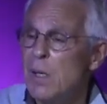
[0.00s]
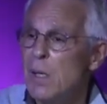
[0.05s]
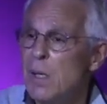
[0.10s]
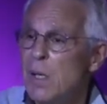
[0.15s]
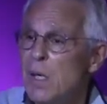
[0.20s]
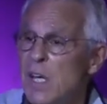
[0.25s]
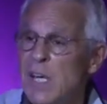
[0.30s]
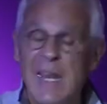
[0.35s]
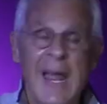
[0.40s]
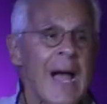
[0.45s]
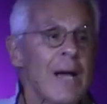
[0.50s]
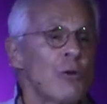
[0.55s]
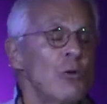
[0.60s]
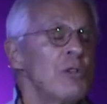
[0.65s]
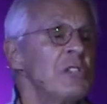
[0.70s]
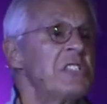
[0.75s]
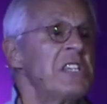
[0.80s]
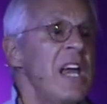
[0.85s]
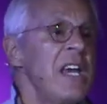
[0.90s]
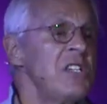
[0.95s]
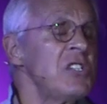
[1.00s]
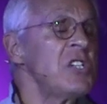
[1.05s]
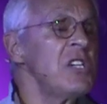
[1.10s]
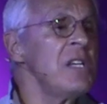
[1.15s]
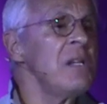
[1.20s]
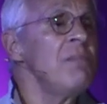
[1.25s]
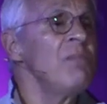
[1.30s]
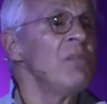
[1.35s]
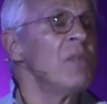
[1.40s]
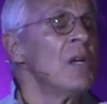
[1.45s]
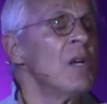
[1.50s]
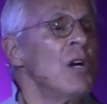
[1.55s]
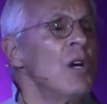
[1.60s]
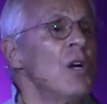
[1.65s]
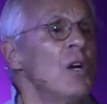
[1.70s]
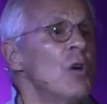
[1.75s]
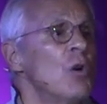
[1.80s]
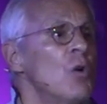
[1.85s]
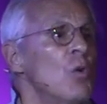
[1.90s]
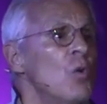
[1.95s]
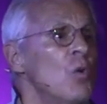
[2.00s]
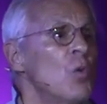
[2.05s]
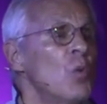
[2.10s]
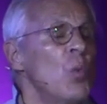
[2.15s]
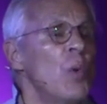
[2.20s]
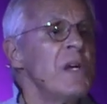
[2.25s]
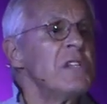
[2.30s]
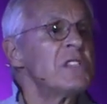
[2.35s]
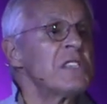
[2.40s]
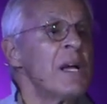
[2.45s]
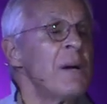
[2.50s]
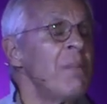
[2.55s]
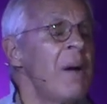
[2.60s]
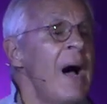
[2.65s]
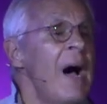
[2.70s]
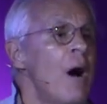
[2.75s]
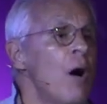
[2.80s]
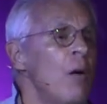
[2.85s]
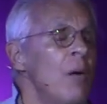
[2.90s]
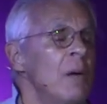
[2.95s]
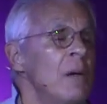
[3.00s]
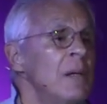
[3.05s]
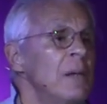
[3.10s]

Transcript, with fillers: In accusation, we somehow